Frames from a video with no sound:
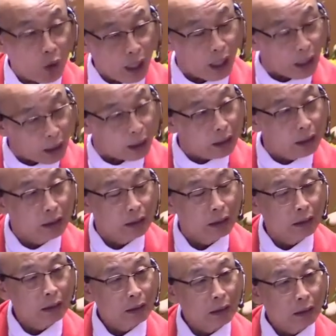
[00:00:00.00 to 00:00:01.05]
well,
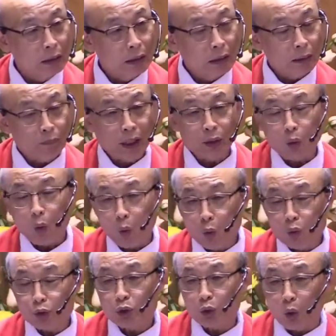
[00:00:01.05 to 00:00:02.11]
but
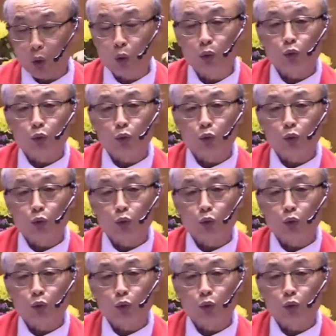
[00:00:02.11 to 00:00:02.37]
also